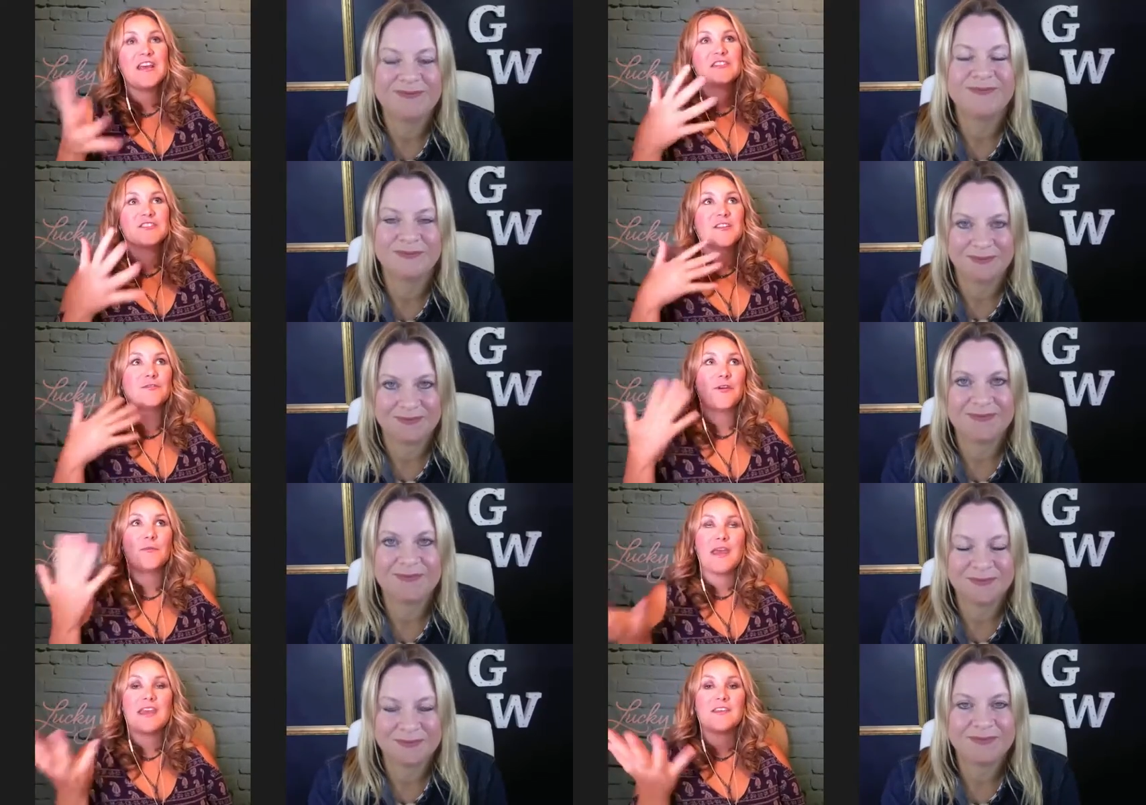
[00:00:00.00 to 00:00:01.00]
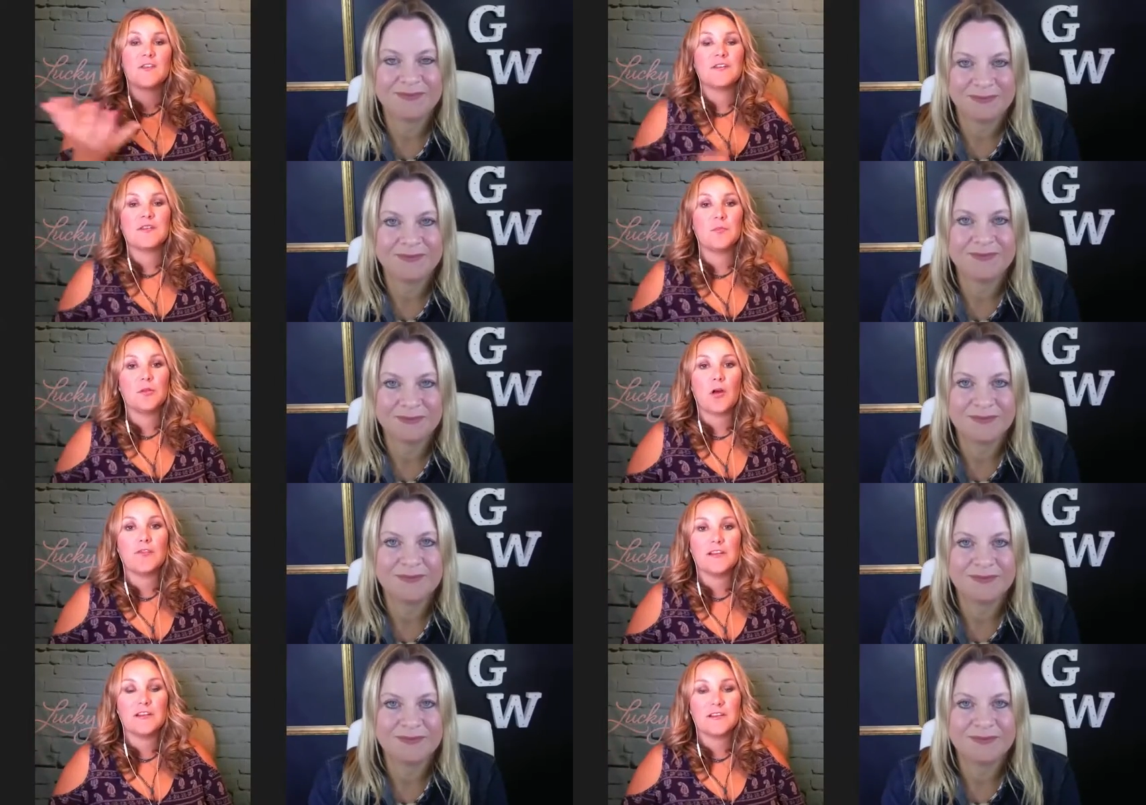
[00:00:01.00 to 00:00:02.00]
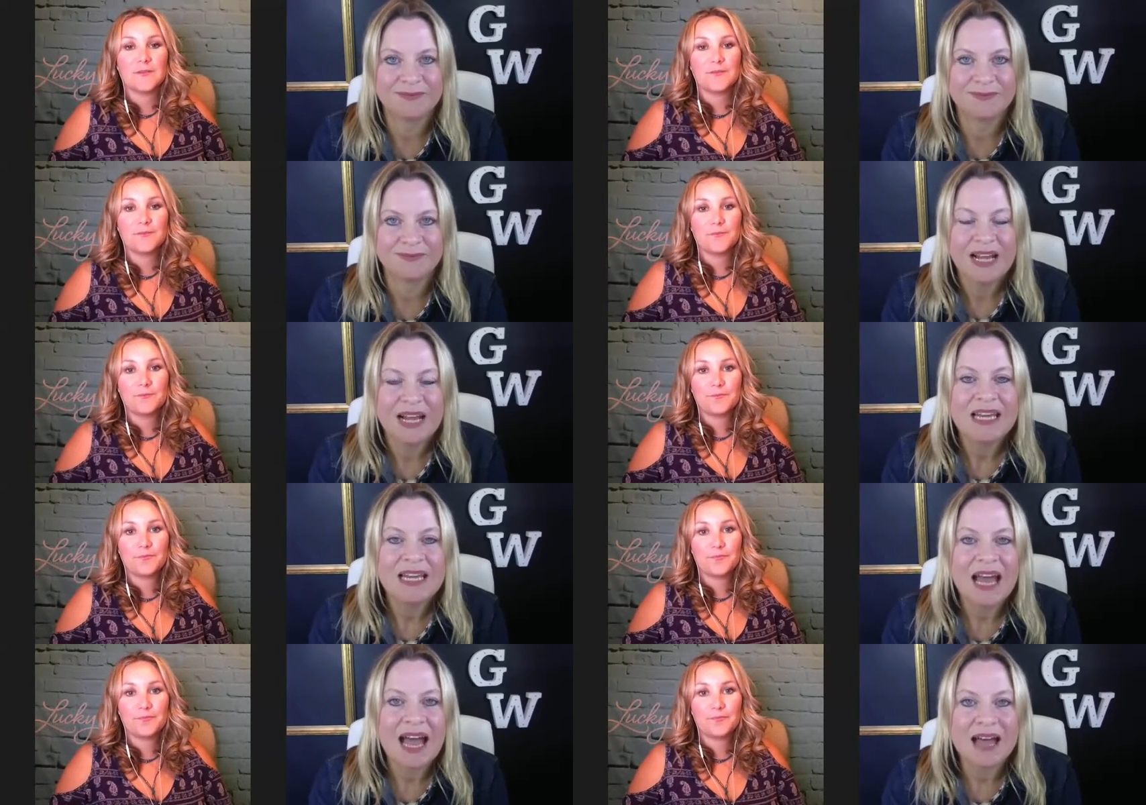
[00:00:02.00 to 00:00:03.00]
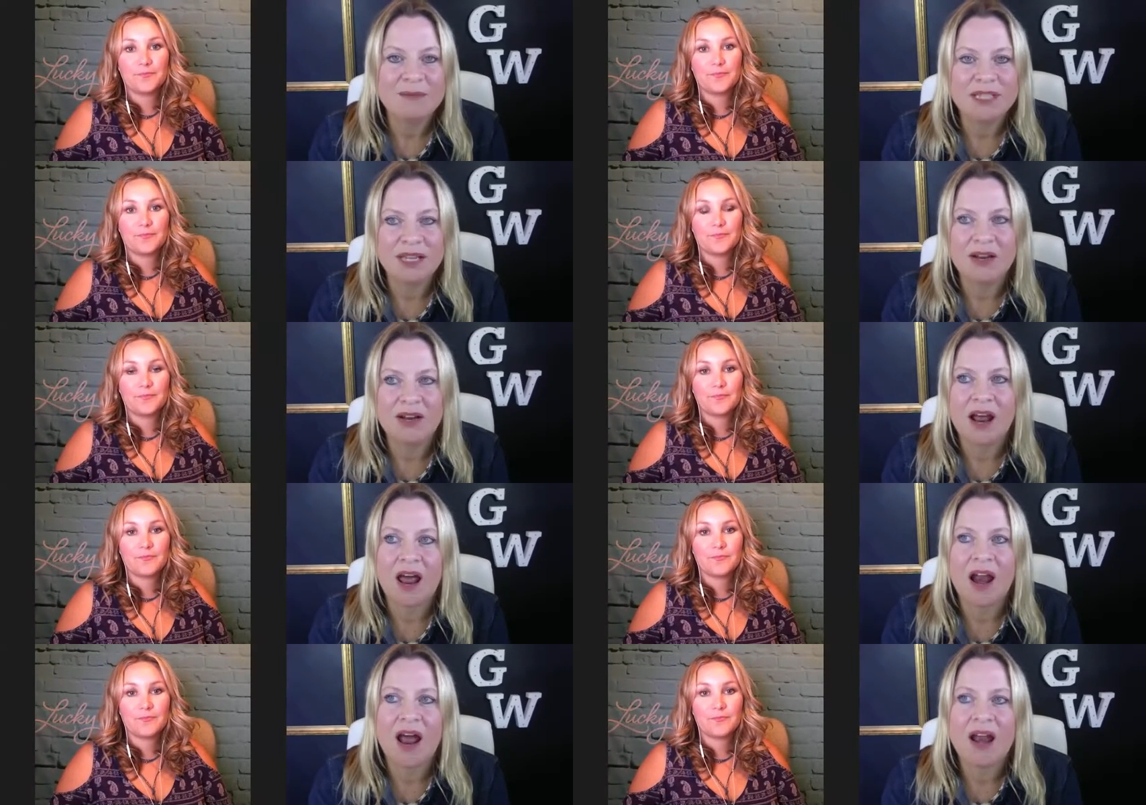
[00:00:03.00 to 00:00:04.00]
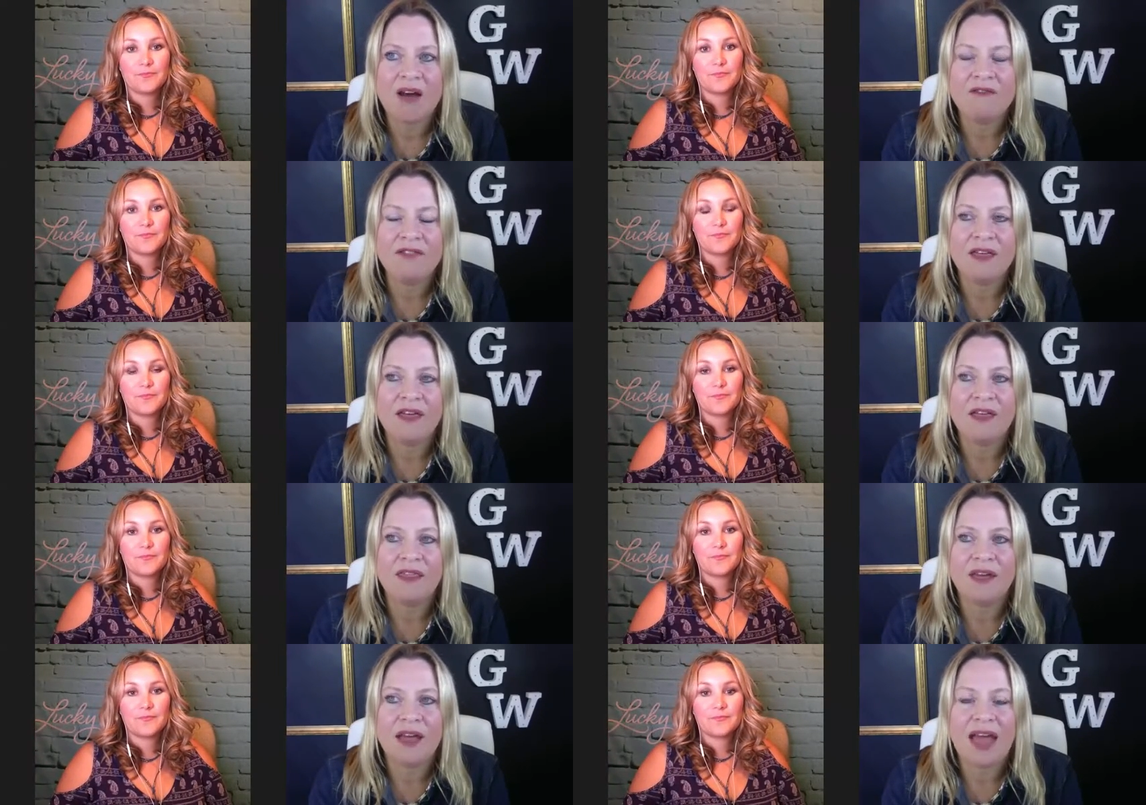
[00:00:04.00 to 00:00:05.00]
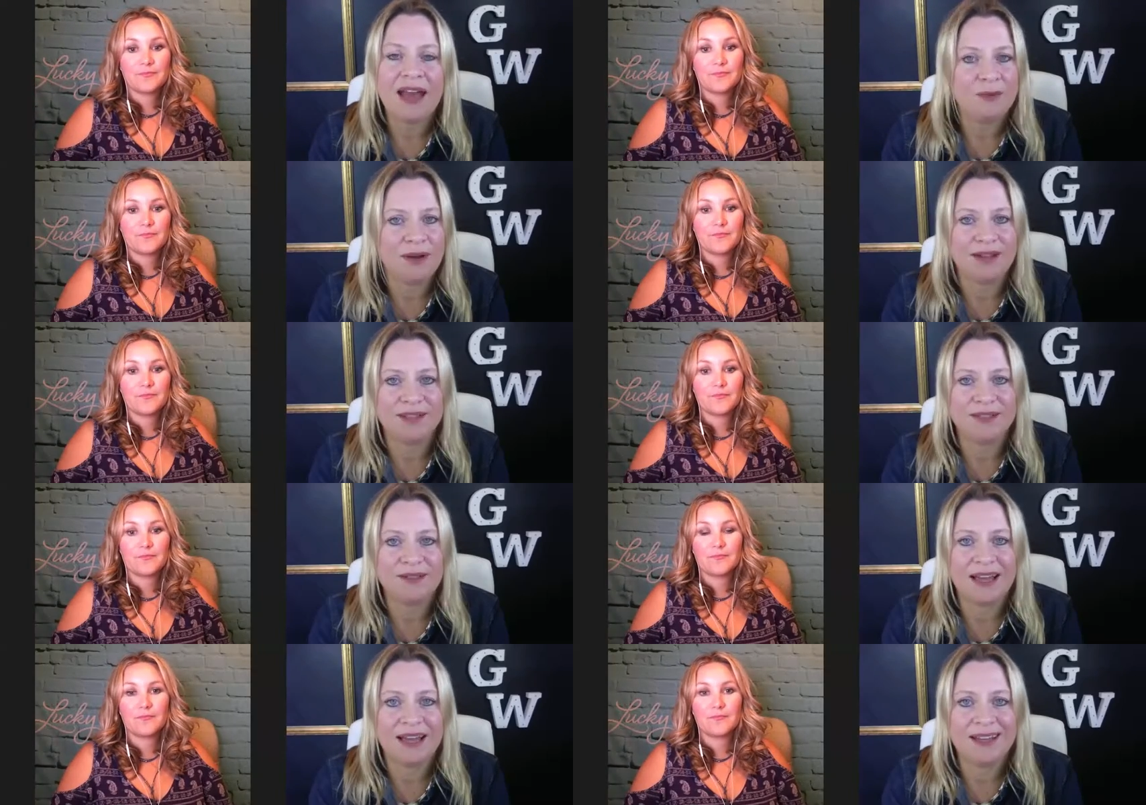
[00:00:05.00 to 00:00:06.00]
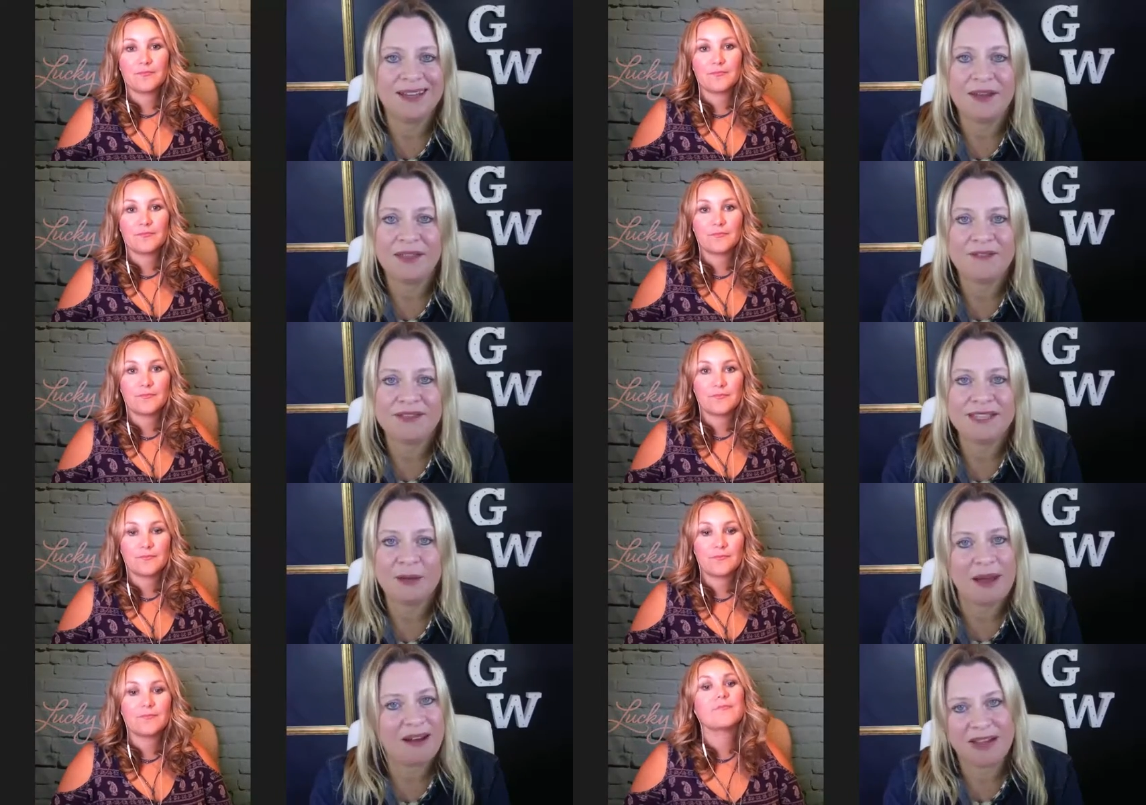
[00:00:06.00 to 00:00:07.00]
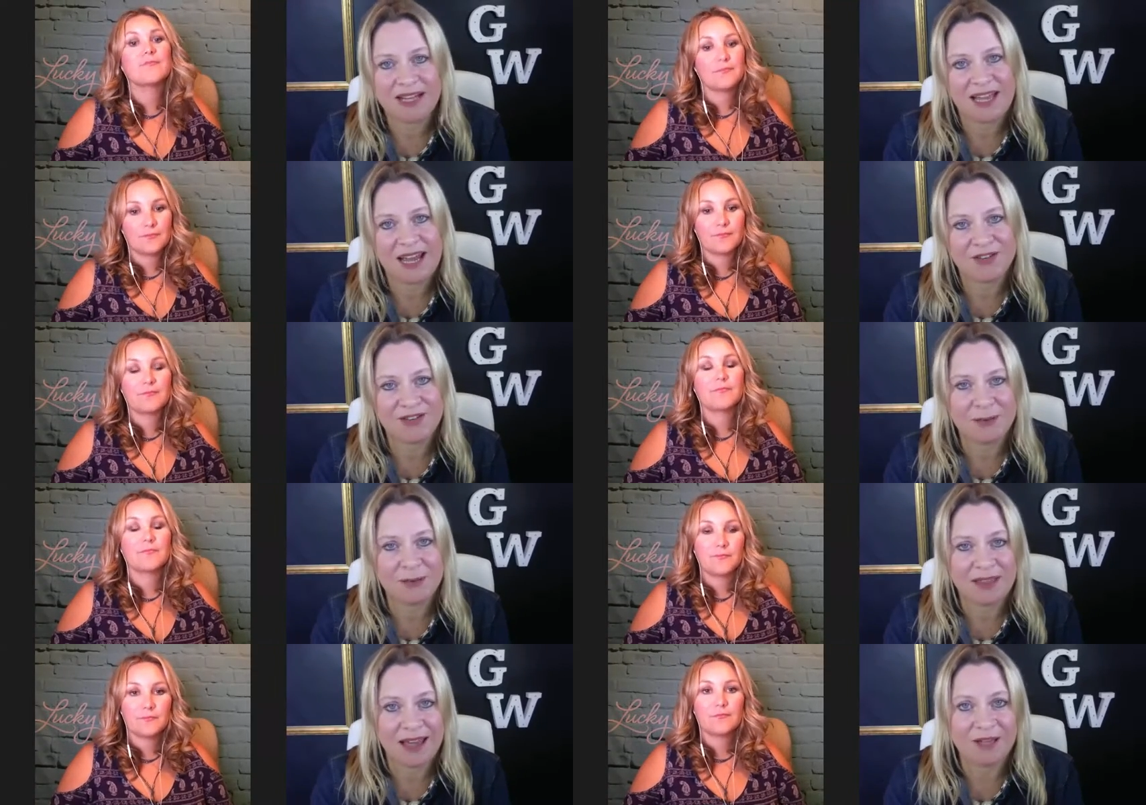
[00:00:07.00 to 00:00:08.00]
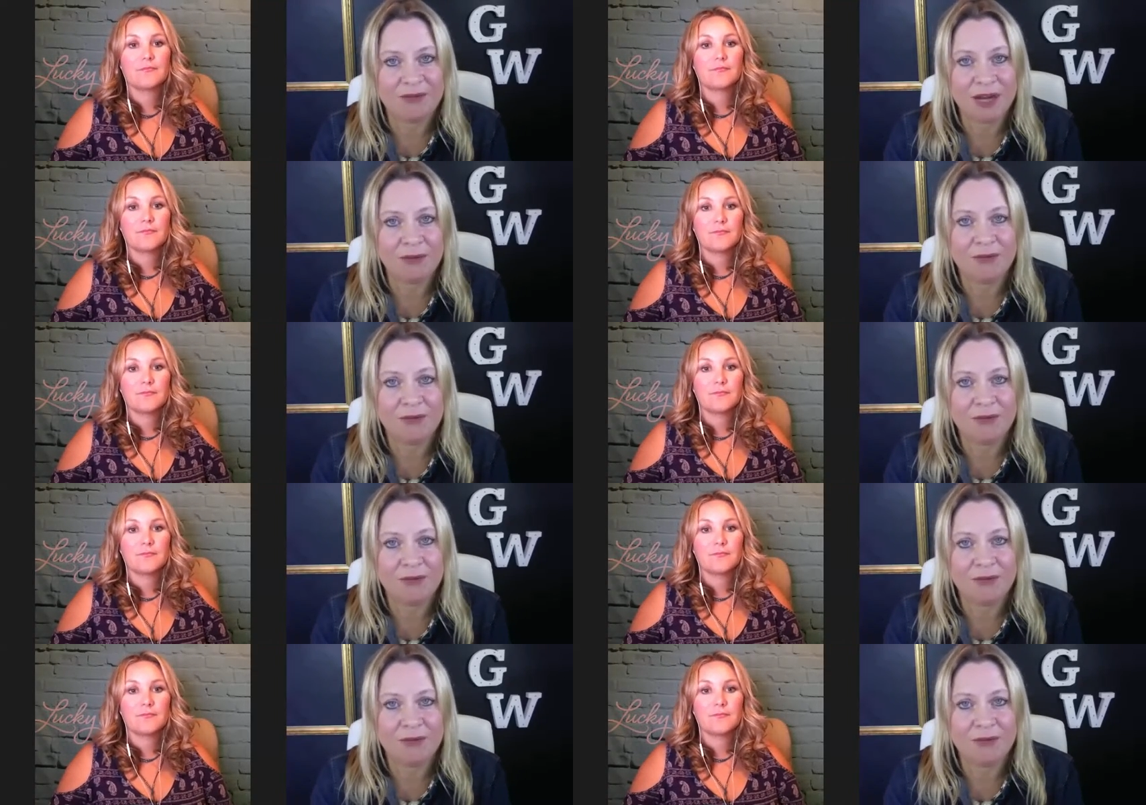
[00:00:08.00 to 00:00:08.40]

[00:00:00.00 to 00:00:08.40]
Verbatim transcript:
Speaker 1: just from making those simple offers.
Speaker 2: Yeah, absolutely. And I, and I love that, that anyone can do that. You know, there isn't a barrier to entry with that. You don't